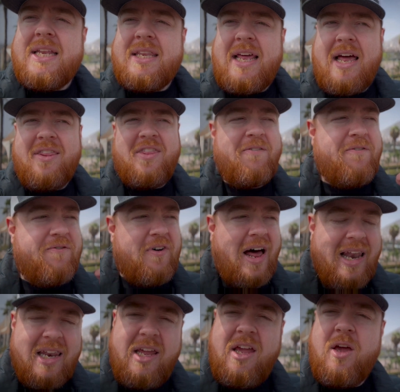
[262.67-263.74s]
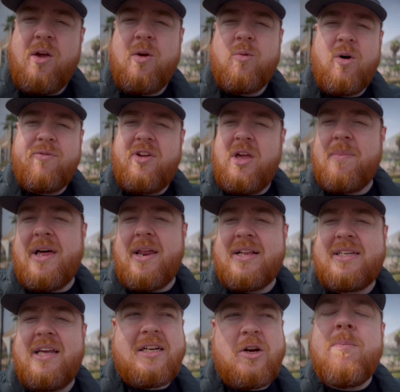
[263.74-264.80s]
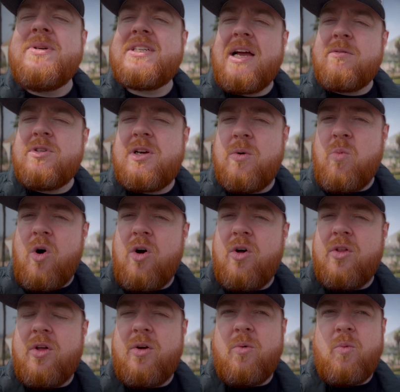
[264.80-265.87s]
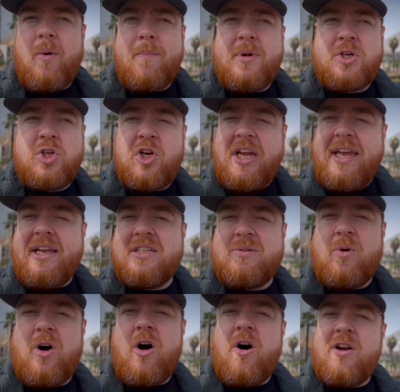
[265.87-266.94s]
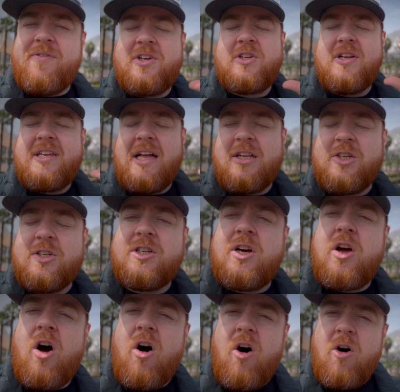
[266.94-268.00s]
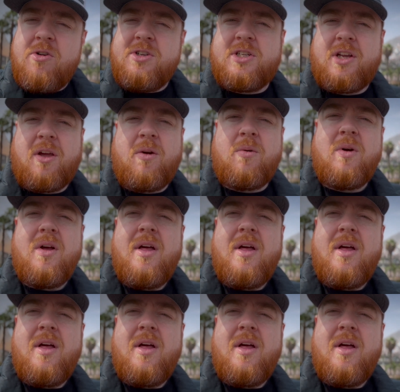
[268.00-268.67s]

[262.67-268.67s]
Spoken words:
that the value of humanity comes down to what machines, what artificial intelligence can't do,